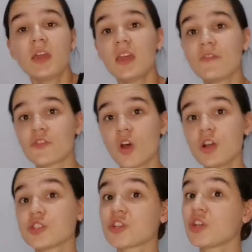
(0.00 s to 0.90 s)
If
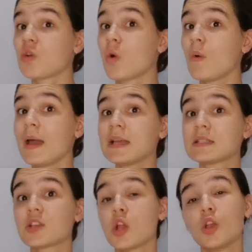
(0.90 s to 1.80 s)
not, you can
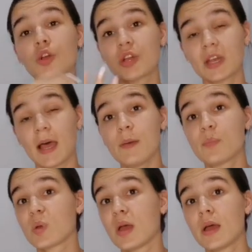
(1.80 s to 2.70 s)
always look it
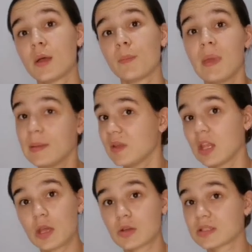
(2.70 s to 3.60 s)
up. Maybe
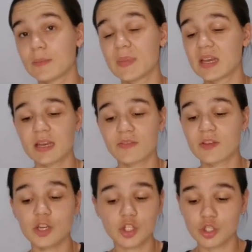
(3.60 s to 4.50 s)
there are some better
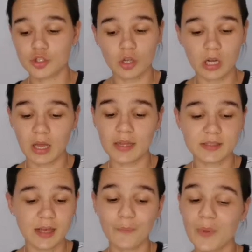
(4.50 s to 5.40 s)
definitions online
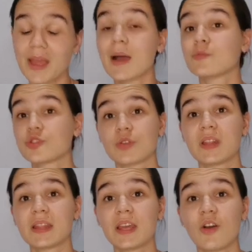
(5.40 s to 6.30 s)
somewhere. I'm sure
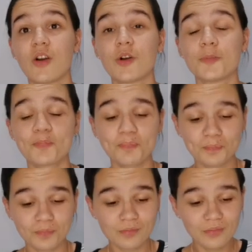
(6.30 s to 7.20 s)
that there are.
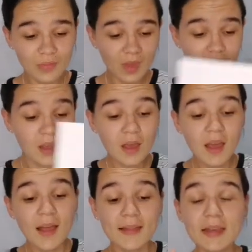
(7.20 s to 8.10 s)

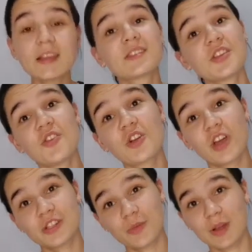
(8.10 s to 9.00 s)
The next thing you're
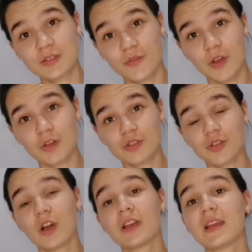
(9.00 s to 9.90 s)
going to want to focus
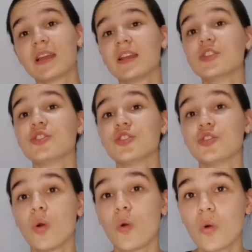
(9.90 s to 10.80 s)
on is
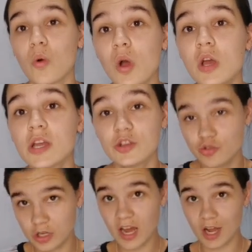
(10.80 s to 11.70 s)
your
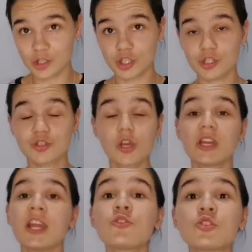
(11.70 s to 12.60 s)
introduction. So
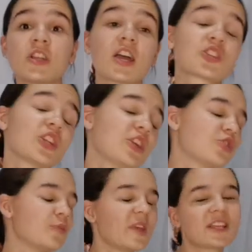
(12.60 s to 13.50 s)
an introduction
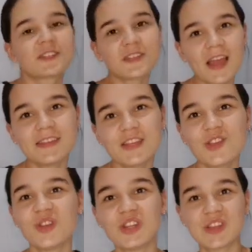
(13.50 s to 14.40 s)
needs to be
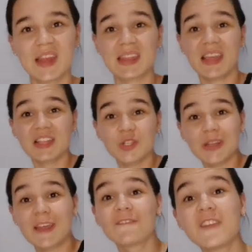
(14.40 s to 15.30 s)
exciting. You need to get the kids
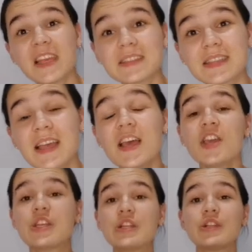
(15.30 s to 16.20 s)
on their feet.
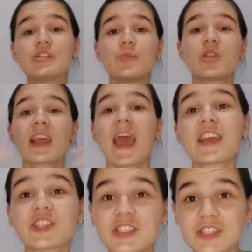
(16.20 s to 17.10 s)
You need to bring
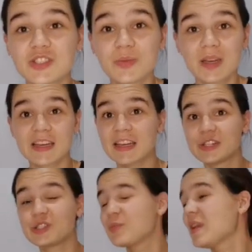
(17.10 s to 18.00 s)
actions into it. It
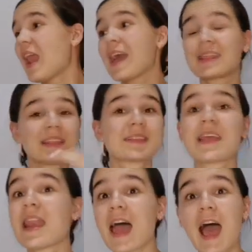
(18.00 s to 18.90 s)
needs to be like this,
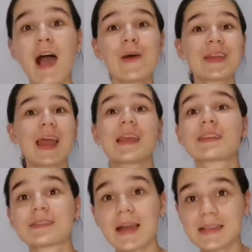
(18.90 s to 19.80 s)
loud and
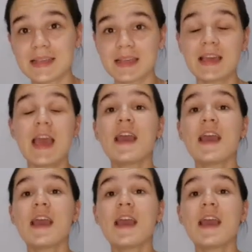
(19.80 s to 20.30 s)
exciting.